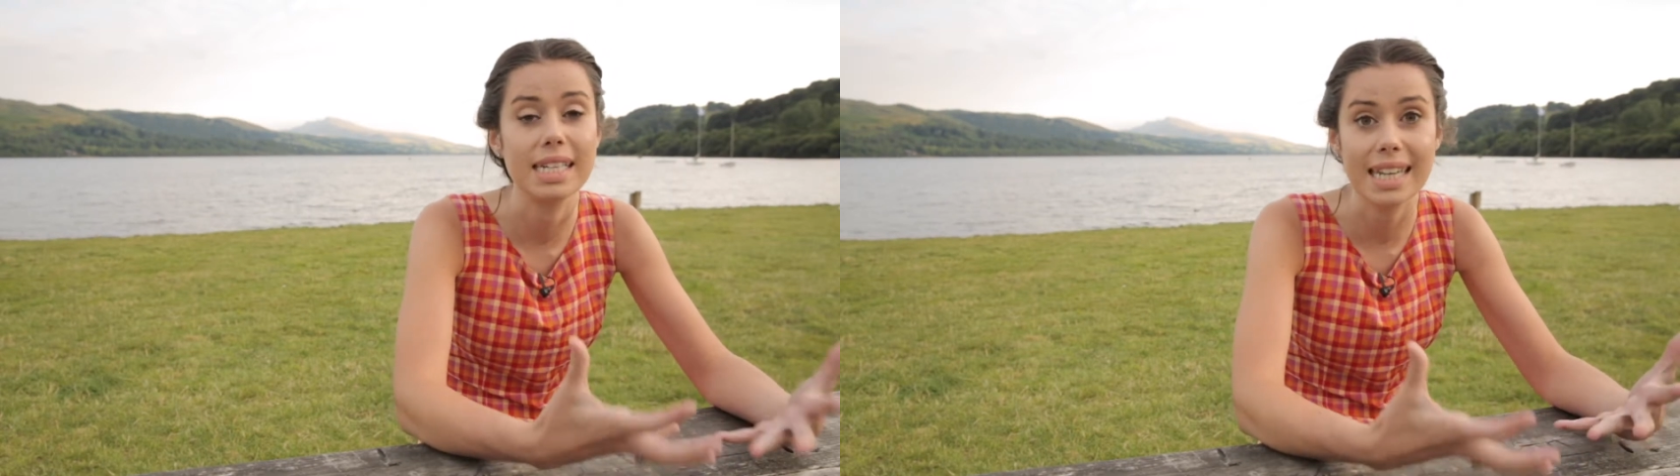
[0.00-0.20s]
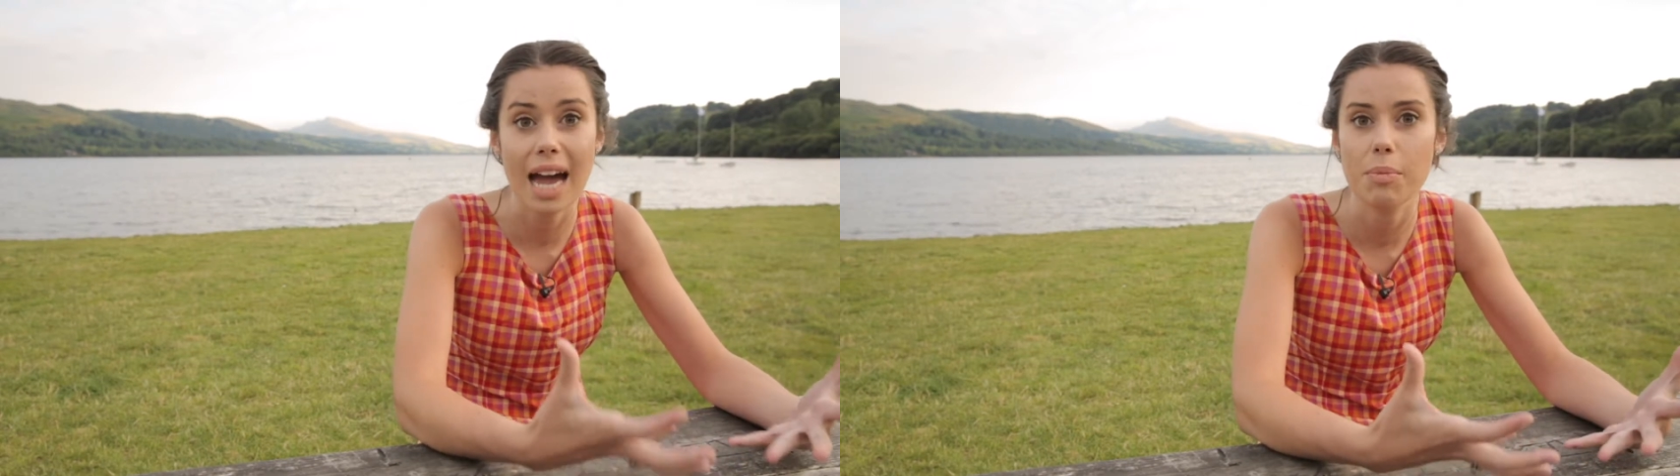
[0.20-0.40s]

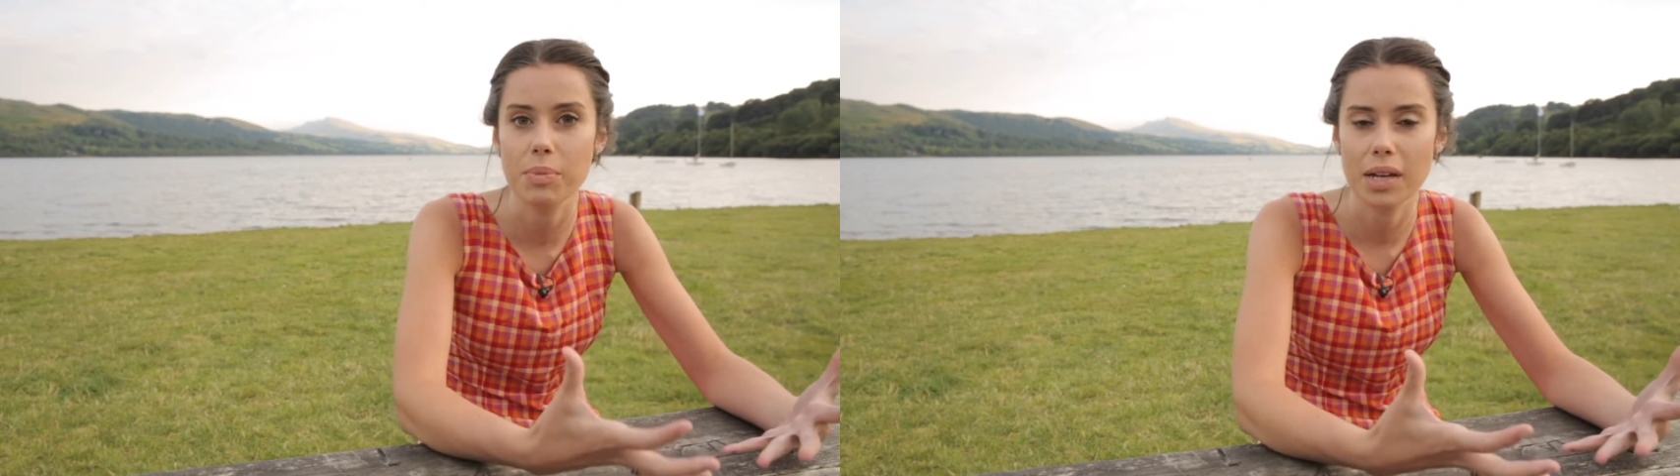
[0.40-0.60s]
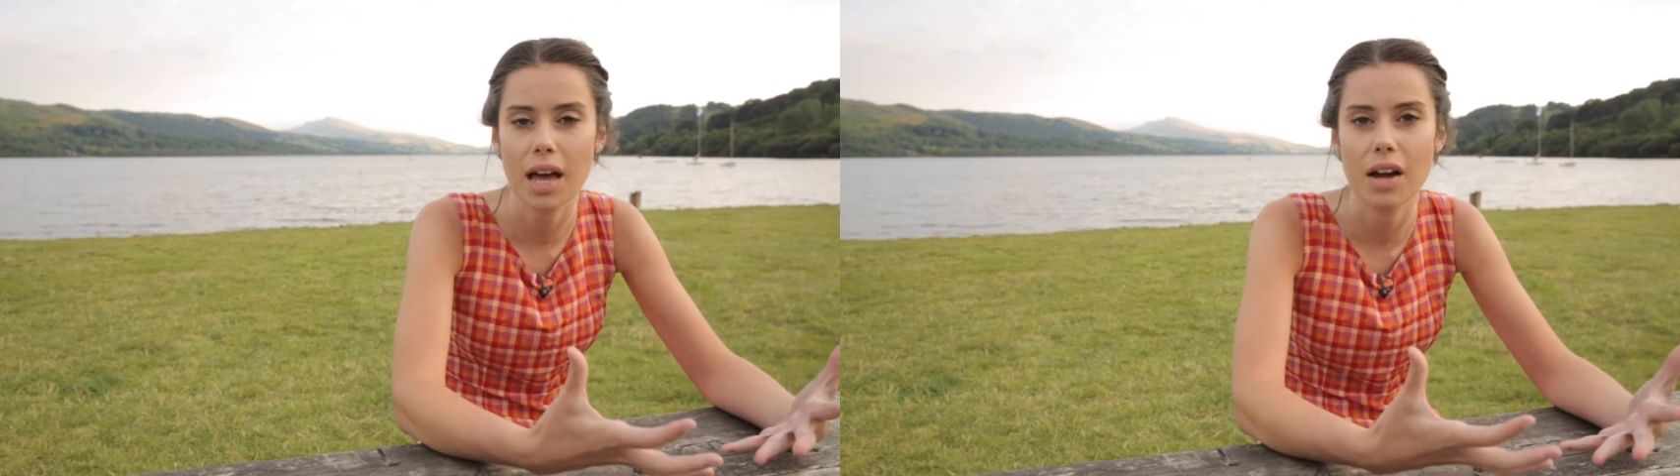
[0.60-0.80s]
He'd kept
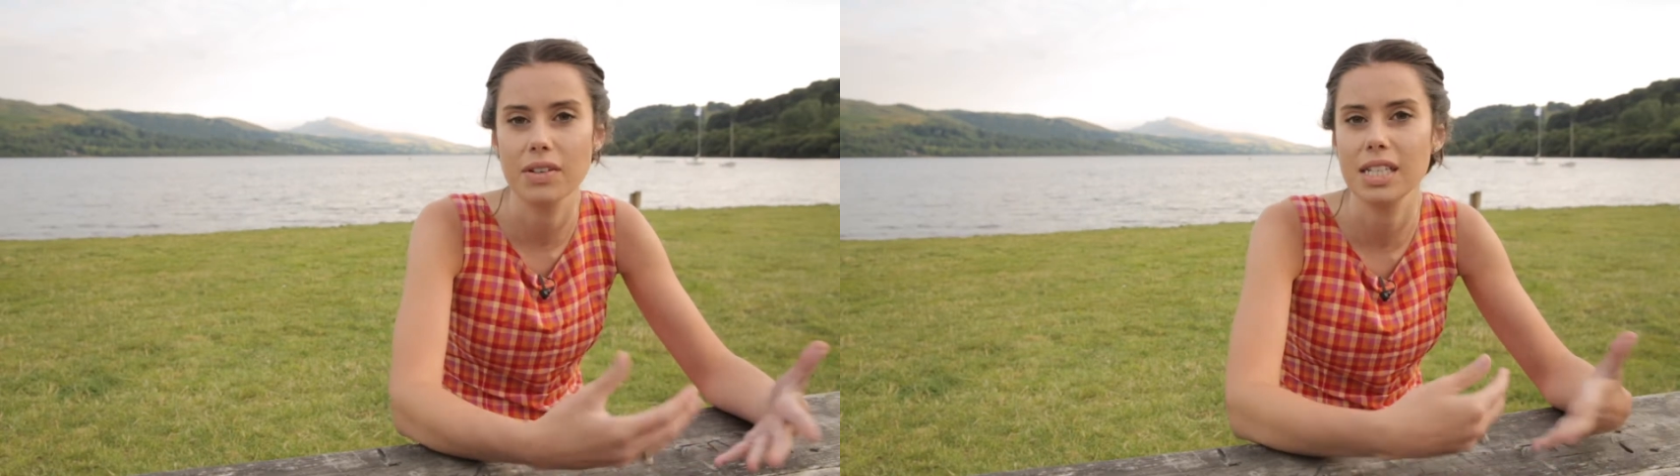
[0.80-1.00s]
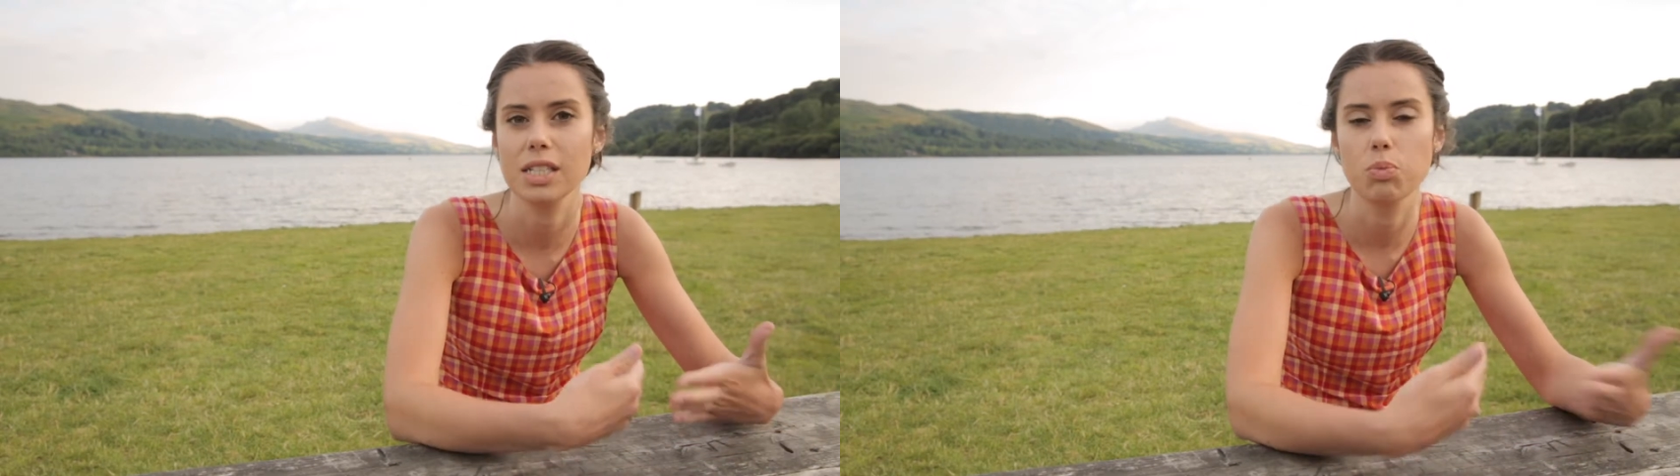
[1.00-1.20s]
me
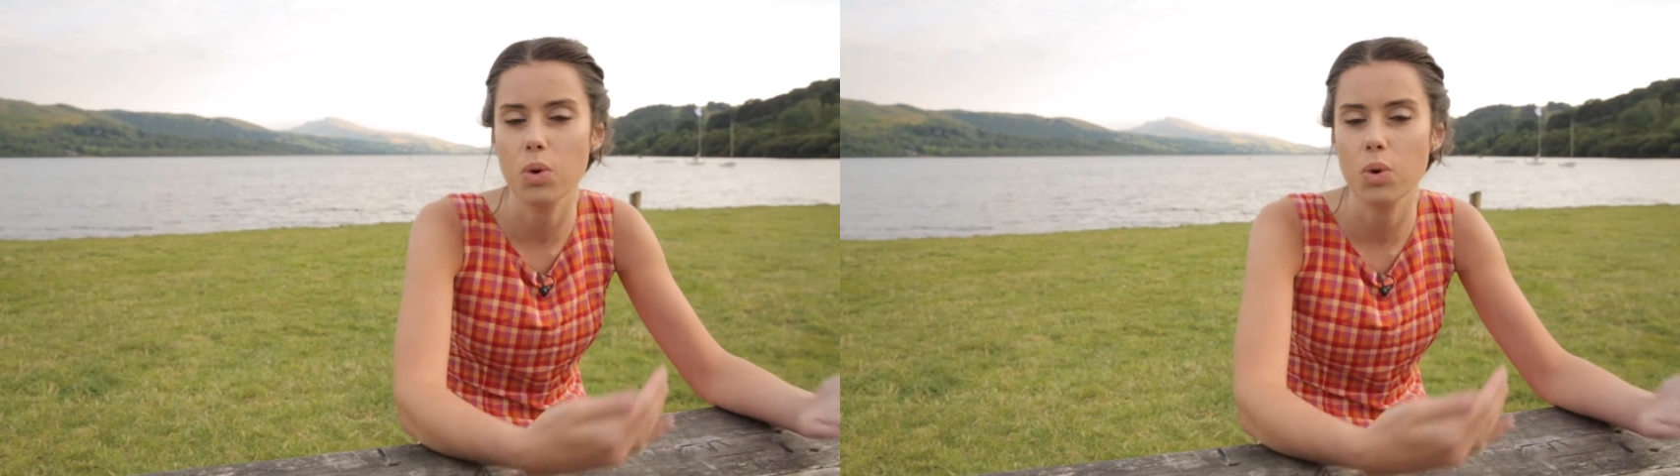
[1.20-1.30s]
alive and He'd